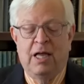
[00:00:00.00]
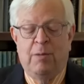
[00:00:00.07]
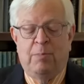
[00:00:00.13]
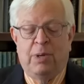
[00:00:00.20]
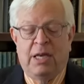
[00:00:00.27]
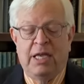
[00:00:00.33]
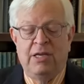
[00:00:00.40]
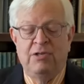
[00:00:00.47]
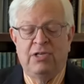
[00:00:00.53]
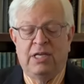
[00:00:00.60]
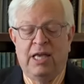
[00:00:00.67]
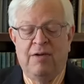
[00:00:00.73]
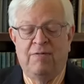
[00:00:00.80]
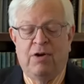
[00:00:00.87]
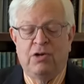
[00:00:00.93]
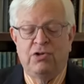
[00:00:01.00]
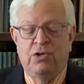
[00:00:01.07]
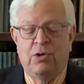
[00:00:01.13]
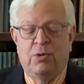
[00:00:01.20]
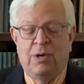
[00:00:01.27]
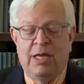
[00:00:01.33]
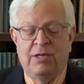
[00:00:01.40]
Please give us
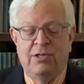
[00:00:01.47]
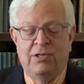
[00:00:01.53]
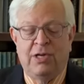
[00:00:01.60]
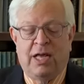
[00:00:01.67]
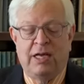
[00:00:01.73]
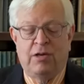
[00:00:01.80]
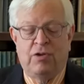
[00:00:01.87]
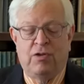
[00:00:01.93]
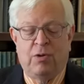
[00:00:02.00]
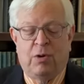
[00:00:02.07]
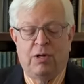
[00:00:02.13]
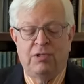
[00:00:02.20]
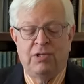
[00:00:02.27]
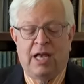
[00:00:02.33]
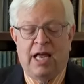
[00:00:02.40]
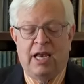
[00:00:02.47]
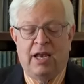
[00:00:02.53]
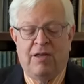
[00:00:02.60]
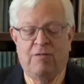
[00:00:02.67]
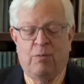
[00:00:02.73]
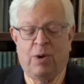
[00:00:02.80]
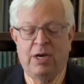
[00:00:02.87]
your insight thoughts. I
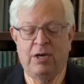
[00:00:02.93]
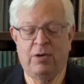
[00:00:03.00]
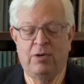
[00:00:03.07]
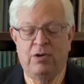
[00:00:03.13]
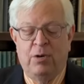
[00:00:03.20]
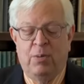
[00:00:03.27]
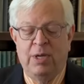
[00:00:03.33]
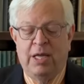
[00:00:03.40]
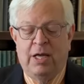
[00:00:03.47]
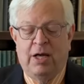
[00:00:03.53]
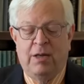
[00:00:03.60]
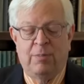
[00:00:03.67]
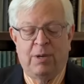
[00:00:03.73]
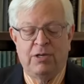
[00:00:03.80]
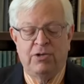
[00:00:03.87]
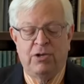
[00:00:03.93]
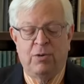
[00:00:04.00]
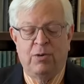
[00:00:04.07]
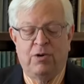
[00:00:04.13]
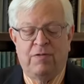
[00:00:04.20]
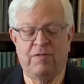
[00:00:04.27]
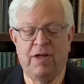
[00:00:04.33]
love what you're doing. God bless you,
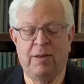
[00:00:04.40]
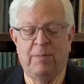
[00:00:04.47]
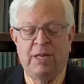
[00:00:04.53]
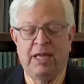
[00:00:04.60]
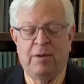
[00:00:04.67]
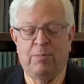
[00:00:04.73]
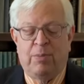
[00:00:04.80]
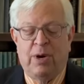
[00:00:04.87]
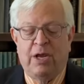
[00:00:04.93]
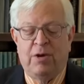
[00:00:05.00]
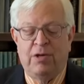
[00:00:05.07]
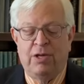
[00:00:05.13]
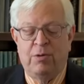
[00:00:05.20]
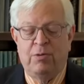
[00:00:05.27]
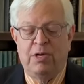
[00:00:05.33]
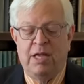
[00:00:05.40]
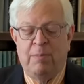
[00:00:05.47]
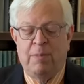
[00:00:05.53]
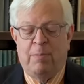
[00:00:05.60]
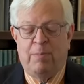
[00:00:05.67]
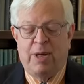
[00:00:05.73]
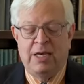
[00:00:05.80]
your family, and pray your
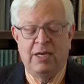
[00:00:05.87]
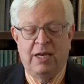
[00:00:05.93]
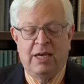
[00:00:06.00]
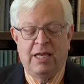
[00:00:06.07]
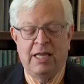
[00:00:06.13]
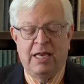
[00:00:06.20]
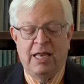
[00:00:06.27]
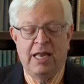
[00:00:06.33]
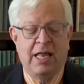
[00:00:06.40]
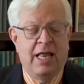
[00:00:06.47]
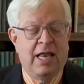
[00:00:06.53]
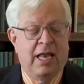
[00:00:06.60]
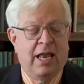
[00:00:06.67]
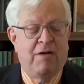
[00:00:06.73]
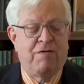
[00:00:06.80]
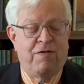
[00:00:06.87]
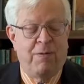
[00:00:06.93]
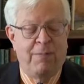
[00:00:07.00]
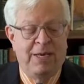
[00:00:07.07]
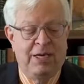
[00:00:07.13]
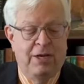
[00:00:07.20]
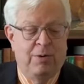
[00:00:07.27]
team abundantly. Love
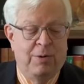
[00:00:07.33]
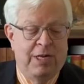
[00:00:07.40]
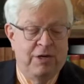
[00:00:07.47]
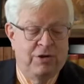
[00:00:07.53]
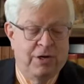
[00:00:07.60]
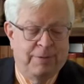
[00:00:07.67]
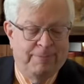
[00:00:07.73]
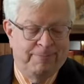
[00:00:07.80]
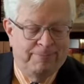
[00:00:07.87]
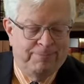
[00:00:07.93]
from Indonesia.